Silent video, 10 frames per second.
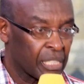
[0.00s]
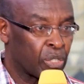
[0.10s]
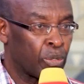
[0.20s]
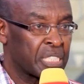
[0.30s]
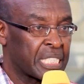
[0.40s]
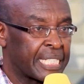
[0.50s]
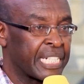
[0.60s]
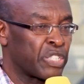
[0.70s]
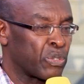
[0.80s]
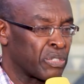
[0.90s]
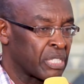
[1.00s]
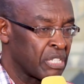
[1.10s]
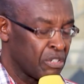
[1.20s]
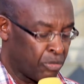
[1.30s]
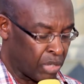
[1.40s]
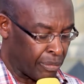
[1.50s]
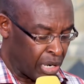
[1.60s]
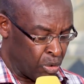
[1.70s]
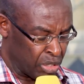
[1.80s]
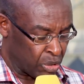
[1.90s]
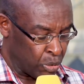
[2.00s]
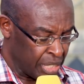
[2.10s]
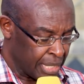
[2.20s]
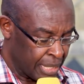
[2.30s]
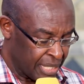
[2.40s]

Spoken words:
God's creation for our own good